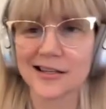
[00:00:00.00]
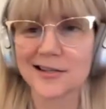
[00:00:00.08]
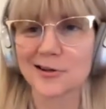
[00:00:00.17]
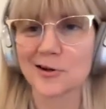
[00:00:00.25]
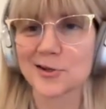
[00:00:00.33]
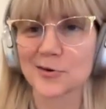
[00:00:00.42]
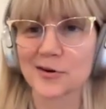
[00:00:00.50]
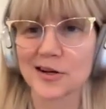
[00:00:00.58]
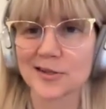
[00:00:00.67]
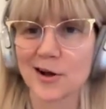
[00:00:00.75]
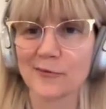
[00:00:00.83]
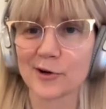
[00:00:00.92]
he's also a
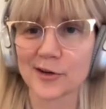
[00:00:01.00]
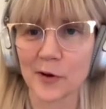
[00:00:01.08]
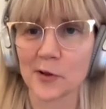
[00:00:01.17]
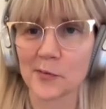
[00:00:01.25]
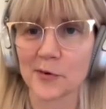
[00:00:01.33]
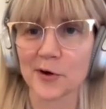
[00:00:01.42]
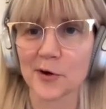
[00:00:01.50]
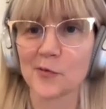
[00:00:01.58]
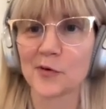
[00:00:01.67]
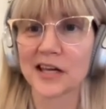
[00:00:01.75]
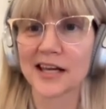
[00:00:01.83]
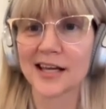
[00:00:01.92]
software developer,
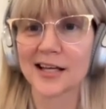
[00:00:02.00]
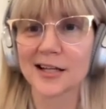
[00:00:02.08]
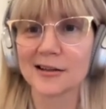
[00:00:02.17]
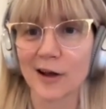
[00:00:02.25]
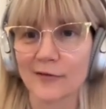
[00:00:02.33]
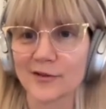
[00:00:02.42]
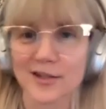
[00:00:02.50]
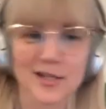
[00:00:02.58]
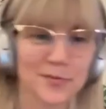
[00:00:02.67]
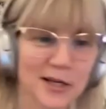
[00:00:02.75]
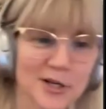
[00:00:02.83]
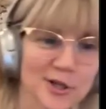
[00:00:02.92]
we loved this
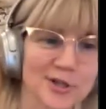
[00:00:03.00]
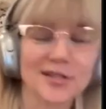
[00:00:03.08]
picture.